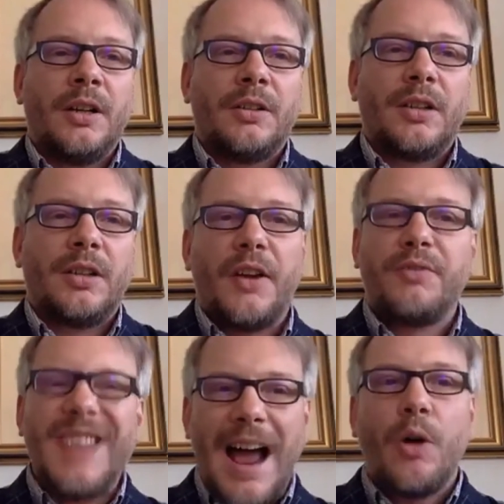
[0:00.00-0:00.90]
kind of
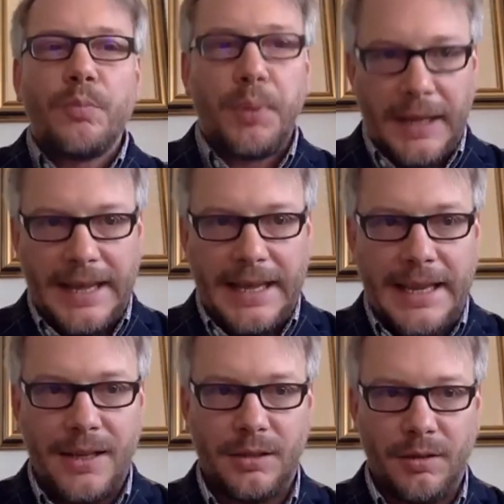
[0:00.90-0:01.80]
downplay
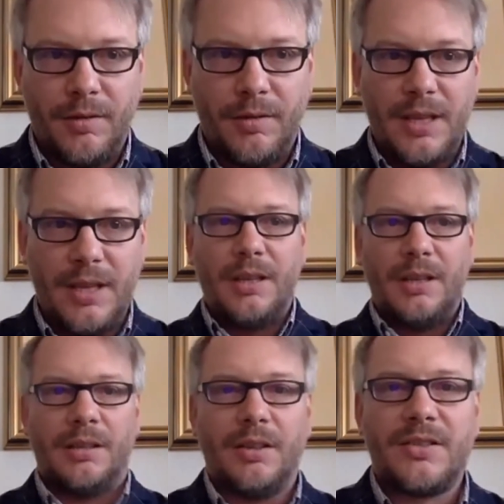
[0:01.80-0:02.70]
the
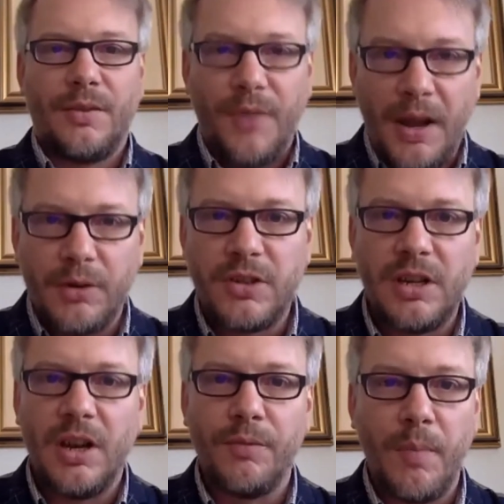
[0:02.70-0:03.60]
severity of
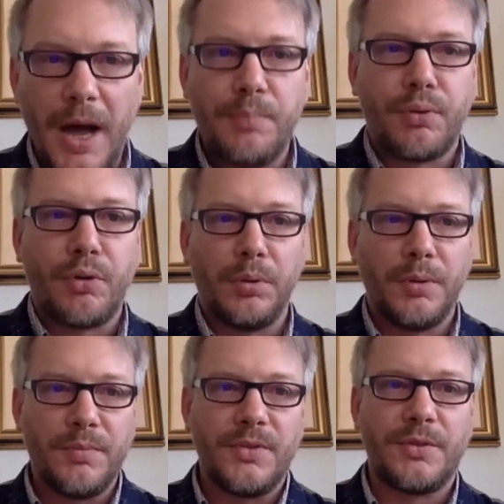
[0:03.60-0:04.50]
my
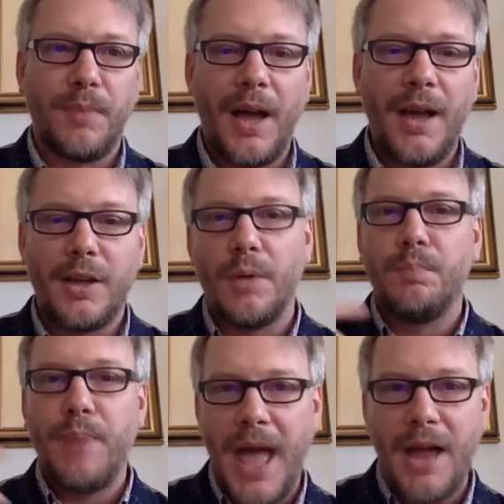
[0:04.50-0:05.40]
problems by
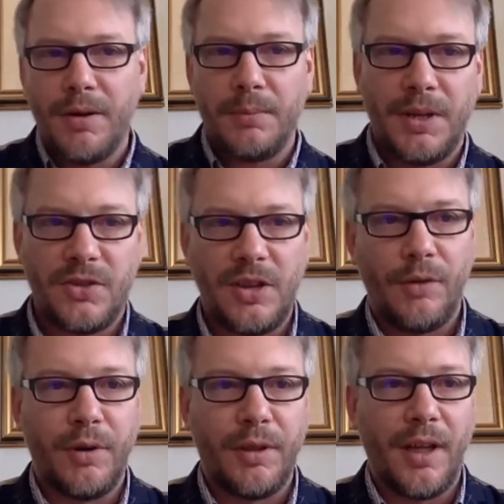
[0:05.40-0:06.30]
comparing myself with
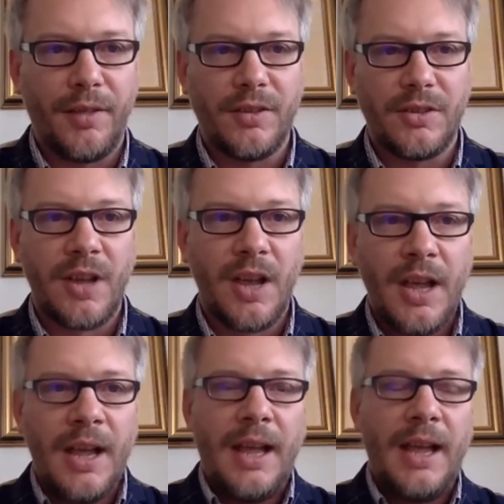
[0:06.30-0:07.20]
others.
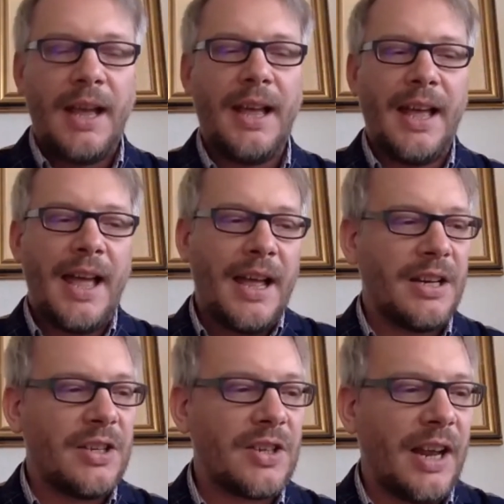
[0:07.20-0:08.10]
And,
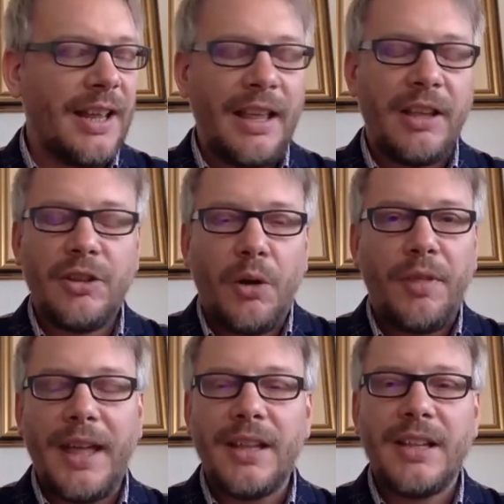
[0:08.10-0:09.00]
you know,
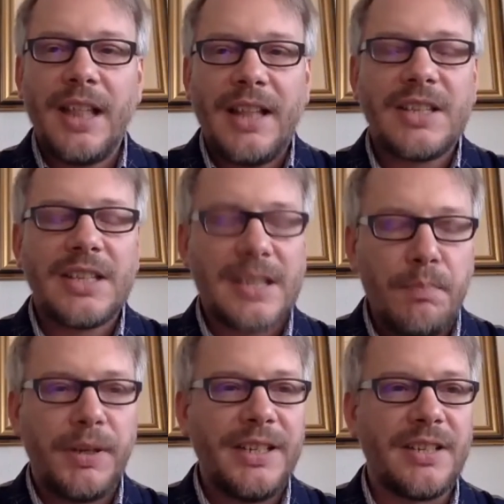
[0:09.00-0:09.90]
that simply
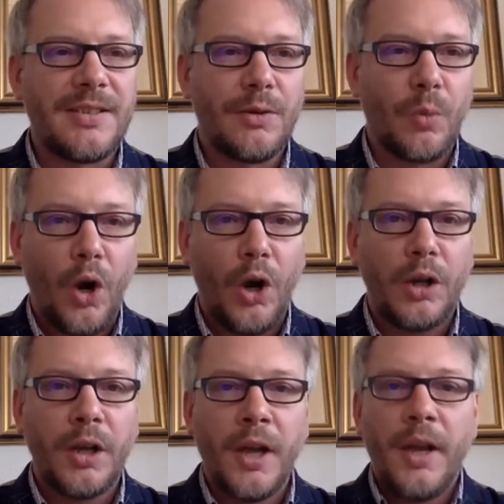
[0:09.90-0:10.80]
doesn't work.
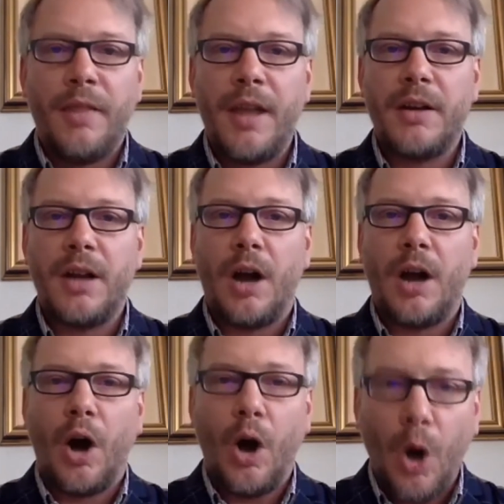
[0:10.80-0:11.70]
There are
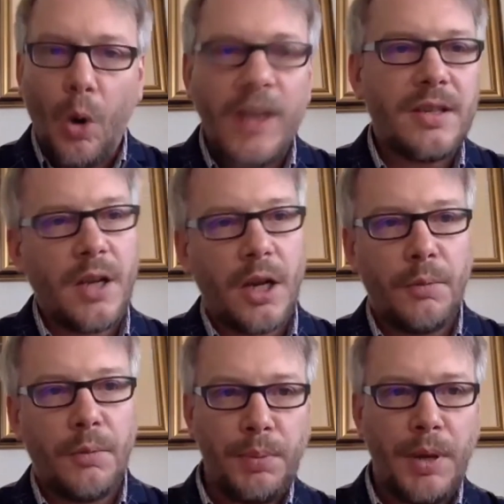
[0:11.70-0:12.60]
always going to be
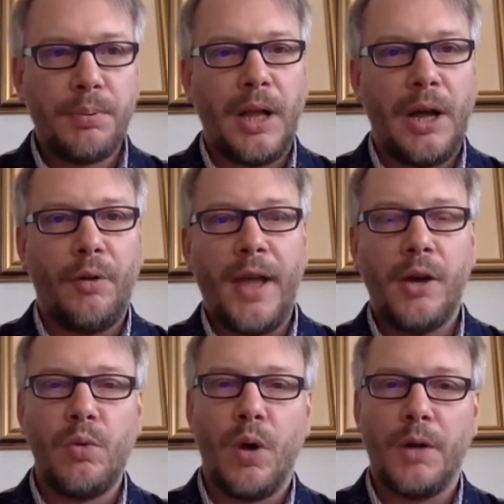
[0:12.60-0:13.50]
people out there who
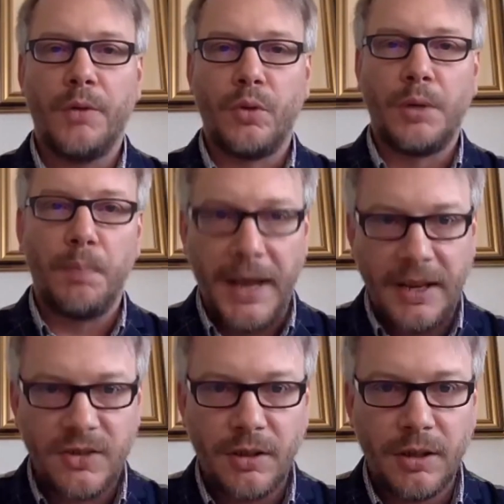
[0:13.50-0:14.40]
are doing better
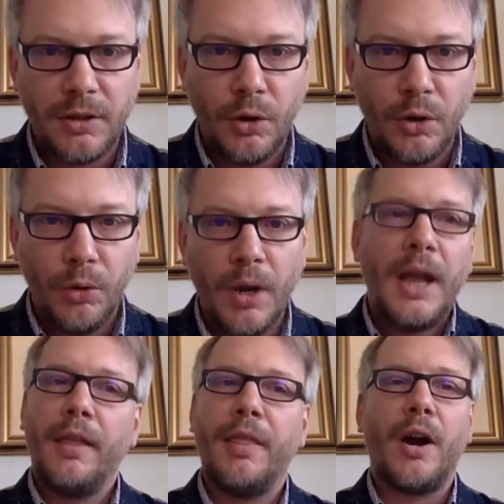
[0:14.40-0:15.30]
than you, And
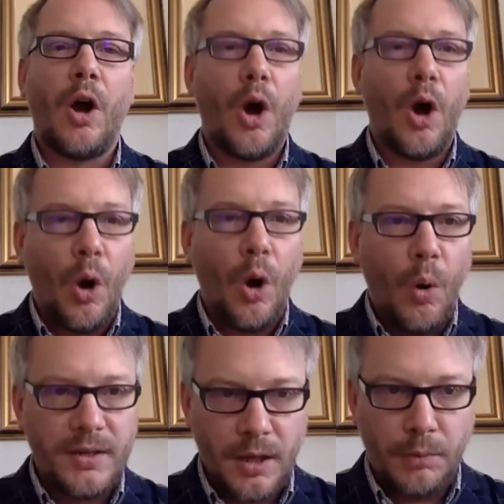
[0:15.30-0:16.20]
there are always going
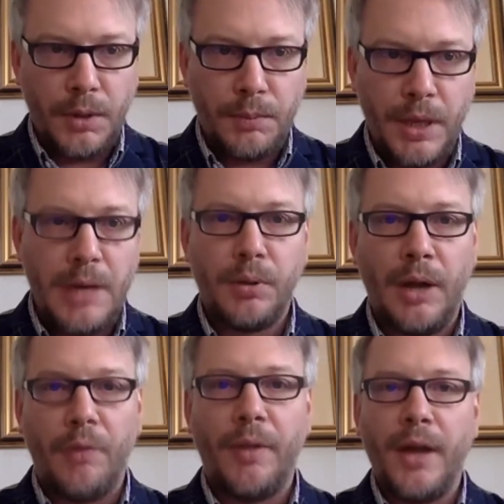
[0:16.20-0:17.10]
to be people out
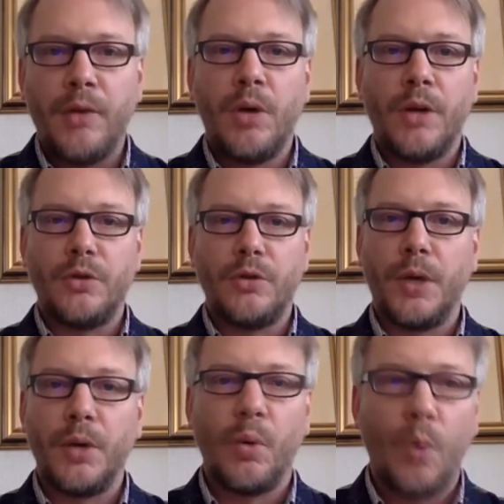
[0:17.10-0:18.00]
there who are doing
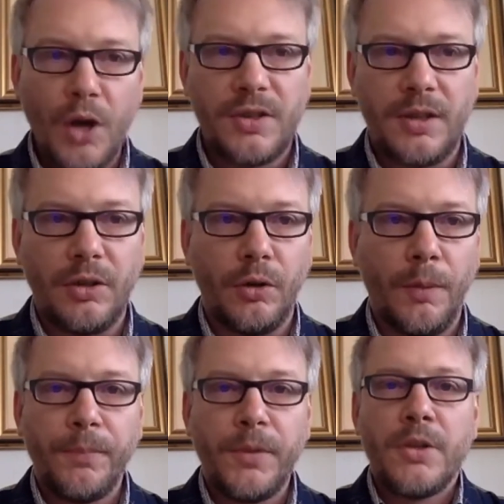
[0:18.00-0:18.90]
worse than you.
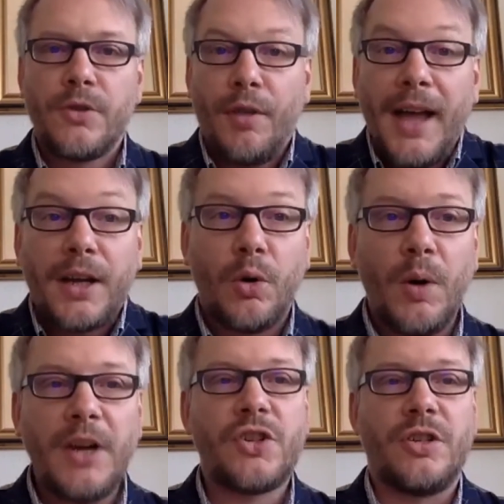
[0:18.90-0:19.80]
So that
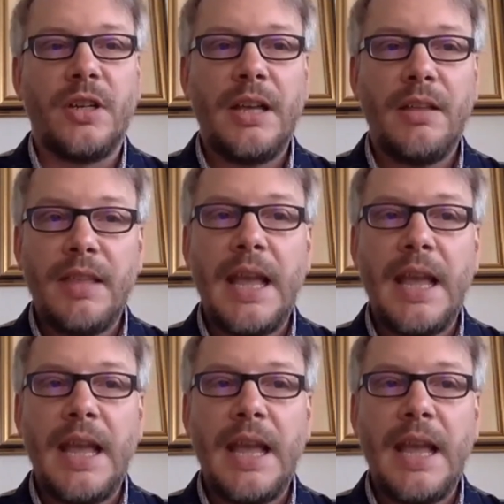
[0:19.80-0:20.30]
question in the end